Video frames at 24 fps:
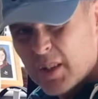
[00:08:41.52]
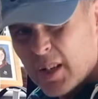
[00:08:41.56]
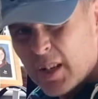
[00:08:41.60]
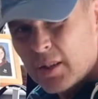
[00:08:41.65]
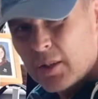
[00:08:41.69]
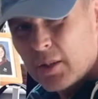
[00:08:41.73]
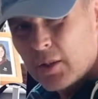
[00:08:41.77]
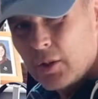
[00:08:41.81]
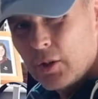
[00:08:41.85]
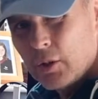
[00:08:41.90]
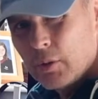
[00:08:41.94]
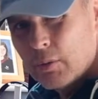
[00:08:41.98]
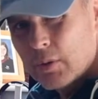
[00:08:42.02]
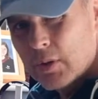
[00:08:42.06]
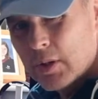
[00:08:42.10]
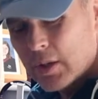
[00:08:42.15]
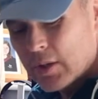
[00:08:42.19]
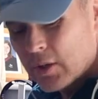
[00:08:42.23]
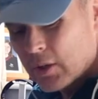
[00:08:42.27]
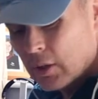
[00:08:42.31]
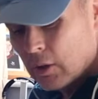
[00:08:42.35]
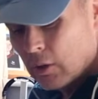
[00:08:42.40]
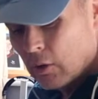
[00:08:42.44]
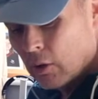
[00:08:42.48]
tend to use
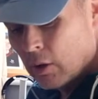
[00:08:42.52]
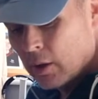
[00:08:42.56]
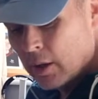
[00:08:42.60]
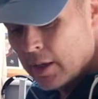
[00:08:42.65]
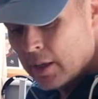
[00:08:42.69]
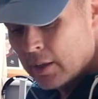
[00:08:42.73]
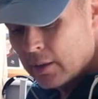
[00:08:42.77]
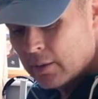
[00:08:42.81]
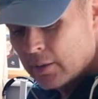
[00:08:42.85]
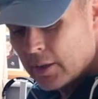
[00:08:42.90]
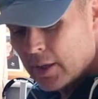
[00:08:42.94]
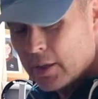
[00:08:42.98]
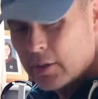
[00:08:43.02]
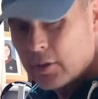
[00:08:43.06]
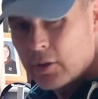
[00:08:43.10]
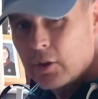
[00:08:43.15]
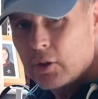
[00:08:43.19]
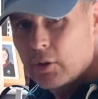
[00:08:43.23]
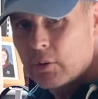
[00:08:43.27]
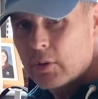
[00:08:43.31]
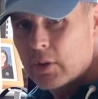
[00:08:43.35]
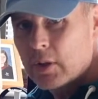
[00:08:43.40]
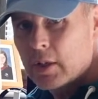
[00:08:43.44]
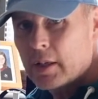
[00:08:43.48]
this a lot. I tend to
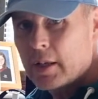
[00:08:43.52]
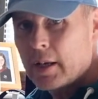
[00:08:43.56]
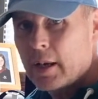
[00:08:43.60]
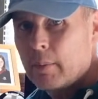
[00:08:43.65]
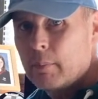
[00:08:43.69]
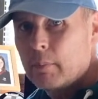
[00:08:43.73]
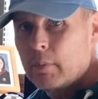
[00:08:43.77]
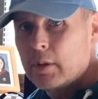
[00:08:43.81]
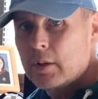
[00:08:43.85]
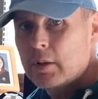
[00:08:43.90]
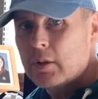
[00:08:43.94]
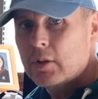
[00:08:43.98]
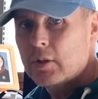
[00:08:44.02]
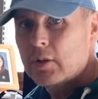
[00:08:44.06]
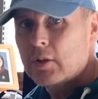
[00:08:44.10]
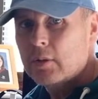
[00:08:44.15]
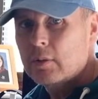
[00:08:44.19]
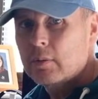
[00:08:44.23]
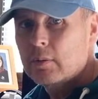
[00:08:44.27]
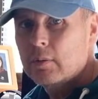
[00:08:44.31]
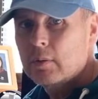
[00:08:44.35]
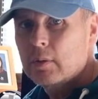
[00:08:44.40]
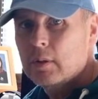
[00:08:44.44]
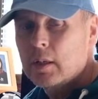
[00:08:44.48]
use the camera's
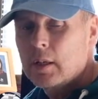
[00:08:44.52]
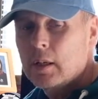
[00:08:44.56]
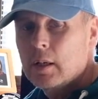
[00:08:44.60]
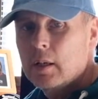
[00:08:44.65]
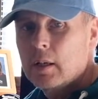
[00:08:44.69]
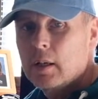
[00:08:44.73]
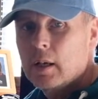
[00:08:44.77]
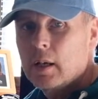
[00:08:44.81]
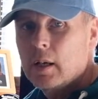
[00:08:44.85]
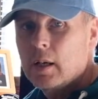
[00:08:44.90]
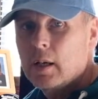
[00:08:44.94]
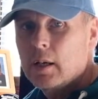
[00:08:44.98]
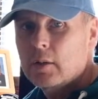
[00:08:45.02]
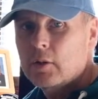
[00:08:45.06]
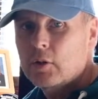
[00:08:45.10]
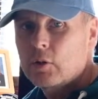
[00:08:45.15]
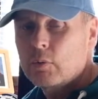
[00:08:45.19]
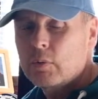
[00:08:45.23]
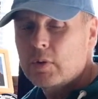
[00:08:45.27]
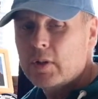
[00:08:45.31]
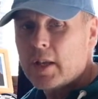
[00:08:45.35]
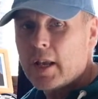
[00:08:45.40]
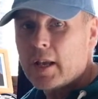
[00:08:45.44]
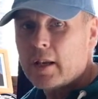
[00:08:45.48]

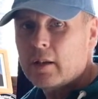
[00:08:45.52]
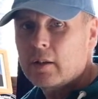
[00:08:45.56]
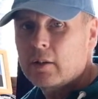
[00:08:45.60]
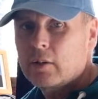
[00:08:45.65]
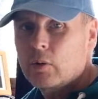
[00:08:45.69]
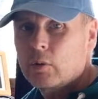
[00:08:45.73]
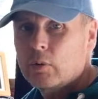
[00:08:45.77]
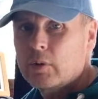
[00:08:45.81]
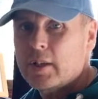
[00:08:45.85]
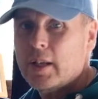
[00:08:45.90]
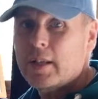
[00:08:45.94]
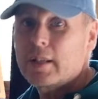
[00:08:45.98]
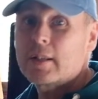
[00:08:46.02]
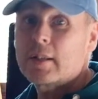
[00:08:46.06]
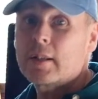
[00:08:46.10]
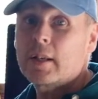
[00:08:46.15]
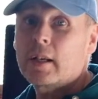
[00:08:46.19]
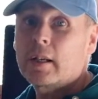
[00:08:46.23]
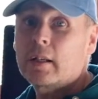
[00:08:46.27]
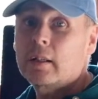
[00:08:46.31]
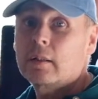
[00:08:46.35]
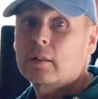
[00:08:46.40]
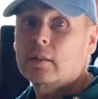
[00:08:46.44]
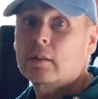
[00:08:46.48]
2 second or 10
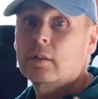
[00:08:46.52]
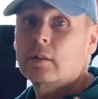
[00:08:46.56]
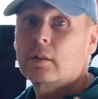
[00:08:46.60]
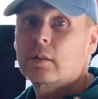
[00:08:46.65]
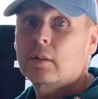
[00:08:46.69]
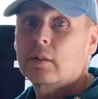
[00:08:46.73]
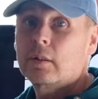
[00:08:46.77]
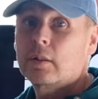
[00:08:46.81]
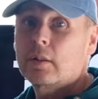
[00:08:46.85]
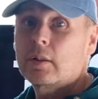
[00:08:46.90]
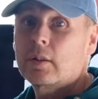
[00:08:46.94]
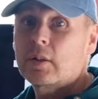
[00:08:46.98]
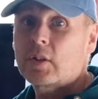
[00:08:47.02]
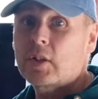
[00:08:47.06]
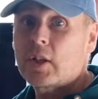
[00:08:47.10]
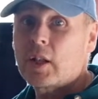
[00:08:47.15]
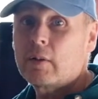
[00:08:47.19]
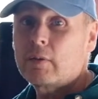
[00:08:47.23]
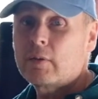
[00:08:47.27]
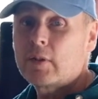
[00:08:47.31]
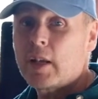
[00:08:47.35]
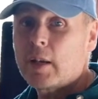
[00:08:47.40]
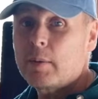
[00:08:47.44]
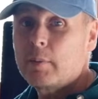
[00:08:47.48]
second
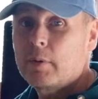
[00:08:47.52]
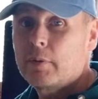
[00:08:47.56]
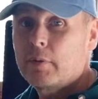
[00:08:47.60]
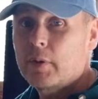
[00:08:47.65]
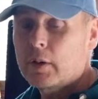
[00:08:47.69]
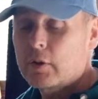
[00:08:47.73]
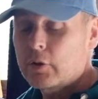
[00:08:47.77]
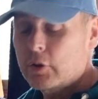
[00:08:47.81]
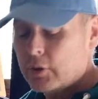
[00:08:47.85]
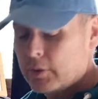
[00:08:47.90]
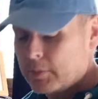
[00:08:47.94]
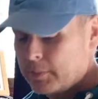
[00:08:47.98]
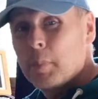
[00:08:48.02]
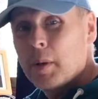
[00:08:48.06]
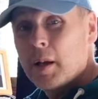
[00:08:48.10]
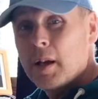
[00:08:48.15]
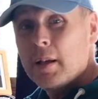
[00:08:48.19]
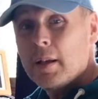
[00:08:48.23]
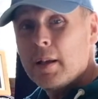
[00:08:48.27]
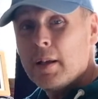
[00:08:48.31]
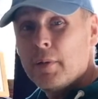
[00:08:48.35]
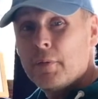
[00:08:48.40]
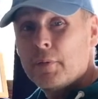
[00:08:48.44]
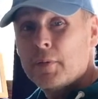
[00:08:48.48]
self timer function, but
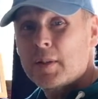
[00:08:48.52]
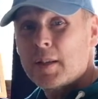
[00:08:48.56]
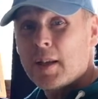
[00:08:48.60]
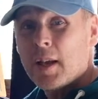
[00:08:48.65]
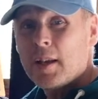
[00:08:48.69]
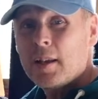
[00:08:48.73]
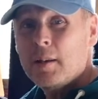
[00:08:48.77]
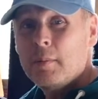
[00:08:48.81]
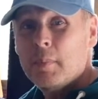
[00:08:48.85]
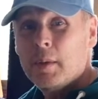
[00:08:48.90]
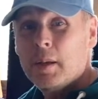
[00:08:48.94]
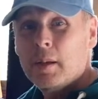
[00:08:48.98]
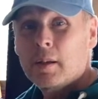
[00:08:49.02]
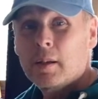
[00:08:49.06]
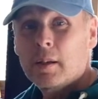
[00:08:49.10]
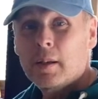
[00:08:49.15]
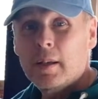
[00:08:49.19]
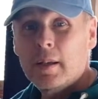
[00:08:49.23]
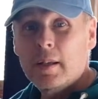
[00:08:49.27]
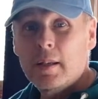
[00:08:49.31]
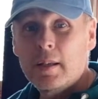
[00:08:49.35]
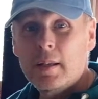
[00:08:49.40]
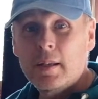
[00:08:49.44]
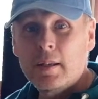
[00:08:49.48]
if timing
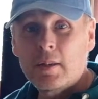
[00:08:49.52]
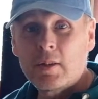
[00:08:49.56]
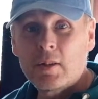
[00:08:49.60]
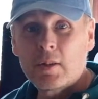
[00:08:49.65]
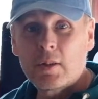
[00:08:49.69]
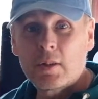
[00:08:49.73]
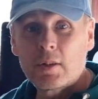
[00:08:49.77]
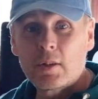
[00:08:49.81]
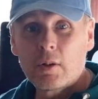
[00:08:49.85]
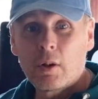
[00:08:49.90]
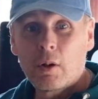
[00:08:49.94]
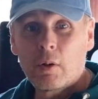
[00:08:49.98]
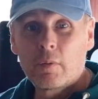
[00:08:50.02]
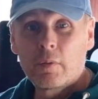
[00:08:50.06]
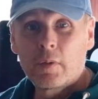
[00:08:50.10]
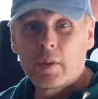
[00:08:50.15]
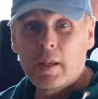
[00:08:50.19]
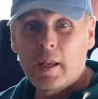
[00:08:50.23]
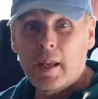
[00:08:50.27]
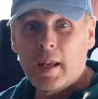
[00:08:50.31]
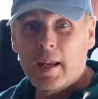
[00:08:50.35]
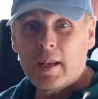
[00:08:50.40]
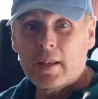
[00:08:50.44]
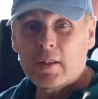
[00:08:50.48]
is of
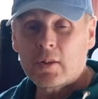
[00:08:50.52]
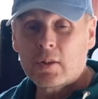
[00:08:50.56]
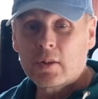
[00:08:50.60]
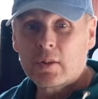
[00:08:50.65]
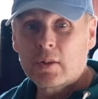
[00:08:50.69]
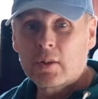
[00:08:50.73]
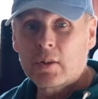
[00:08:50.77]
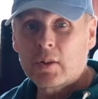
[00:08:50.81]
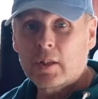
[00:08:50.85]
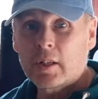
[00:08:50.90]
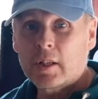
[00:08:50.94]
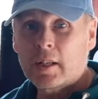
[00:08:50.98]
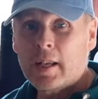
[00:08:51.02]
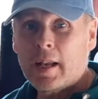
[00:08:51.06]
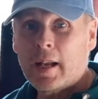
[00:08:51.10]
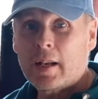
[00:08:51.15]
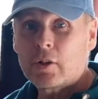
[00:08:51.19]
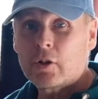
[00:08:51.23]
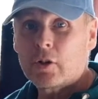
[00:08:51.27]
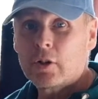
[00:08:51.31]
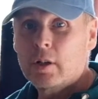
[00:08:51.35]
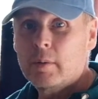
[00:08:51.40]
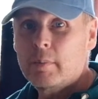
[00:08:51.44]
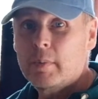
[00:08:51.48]
the essence to
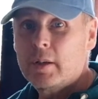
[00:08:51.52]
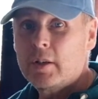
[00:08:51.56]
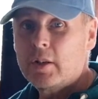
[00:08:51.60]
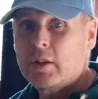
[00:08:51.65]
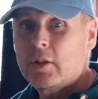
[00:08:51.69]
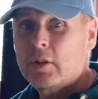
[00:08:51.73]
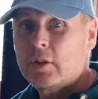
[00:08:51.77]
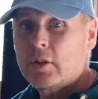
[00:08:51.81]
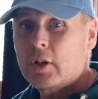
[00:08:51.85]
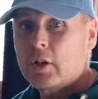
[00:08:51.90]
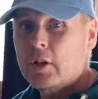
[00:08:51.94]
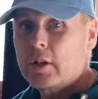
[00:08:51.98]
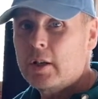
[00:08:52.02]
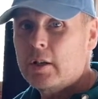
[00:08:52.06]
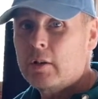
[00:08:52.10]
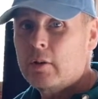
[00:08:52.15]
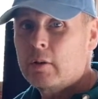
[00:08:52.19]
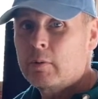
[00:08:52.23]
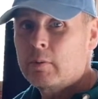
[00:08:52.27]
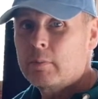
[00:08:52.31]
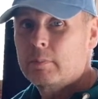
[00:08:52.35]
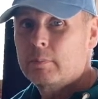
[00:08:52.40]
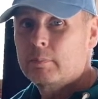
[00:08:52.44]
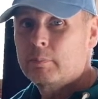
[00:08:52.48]
catch an image, show
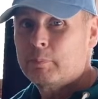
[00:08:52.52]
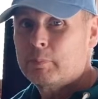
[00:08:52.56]
you